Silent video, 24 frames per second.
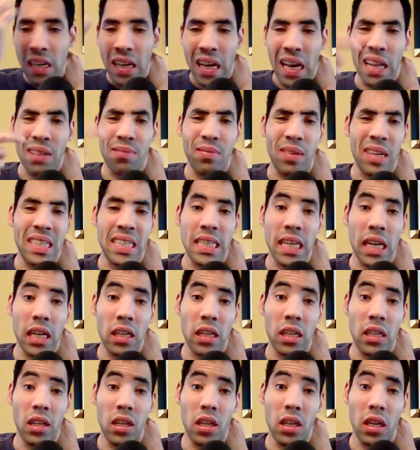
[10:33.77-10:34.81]
and my
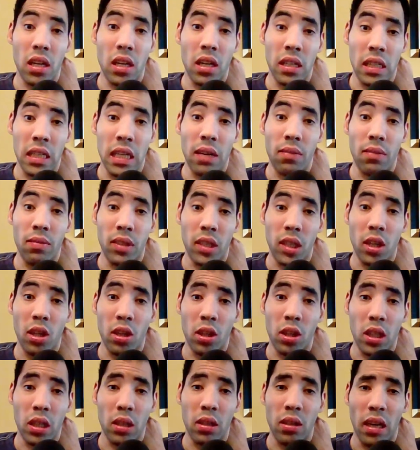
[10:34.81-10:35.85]
second attempt to
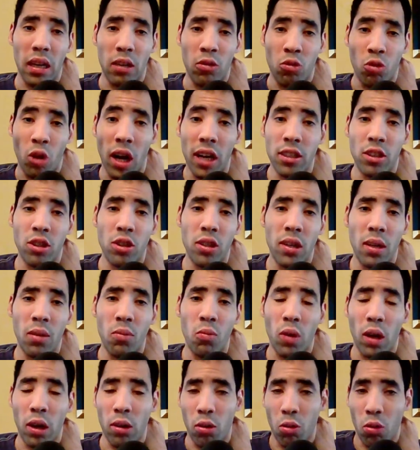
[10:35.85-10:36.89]
enter like live stream
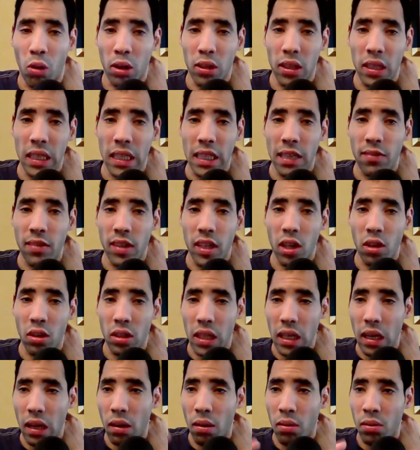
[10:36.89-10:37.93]
like watching the game out
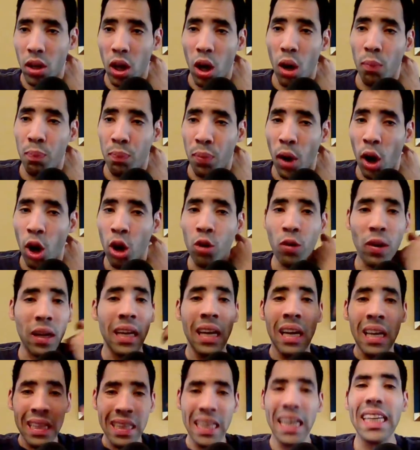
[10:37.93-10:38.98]
there no bug like
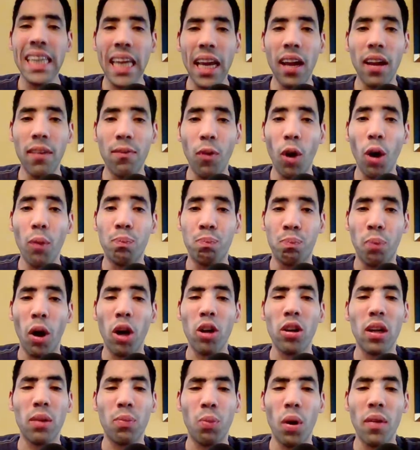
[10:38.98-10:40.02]
this game is full of
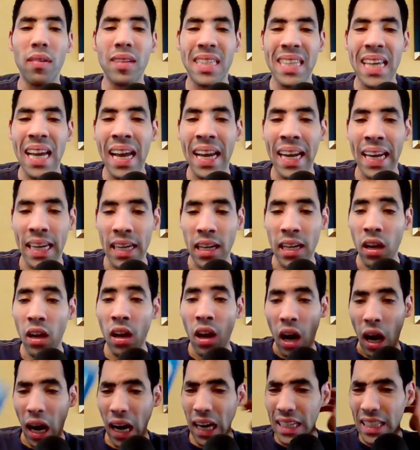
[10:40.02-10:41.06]
bug for insanity
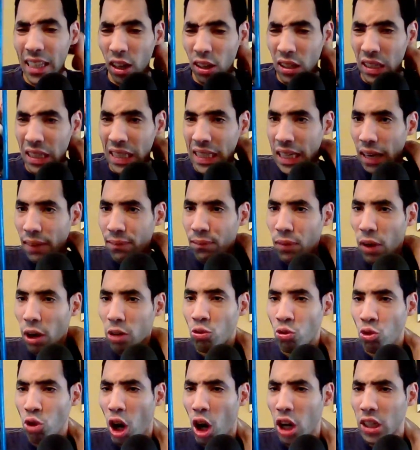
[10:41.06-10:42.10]
this game
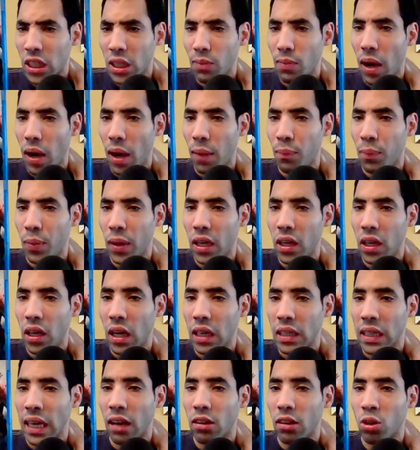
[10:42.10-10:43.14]
felt rushed in my opinion
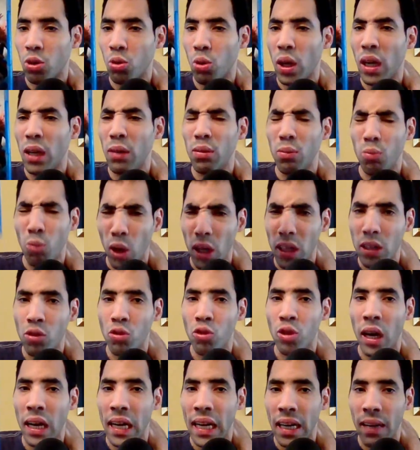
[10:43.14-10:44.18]
at the outdoor. It
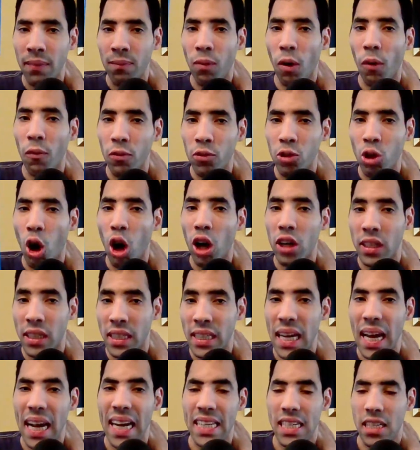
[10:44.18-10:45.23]
wasn't ready for launch
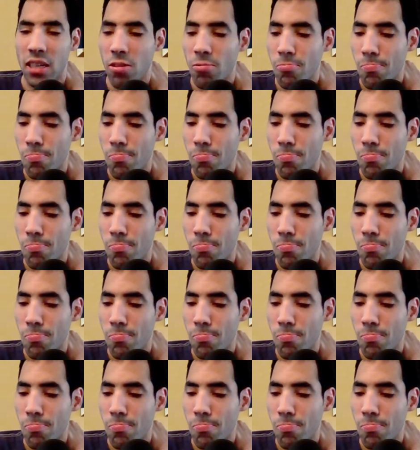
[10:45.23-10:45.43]
yet.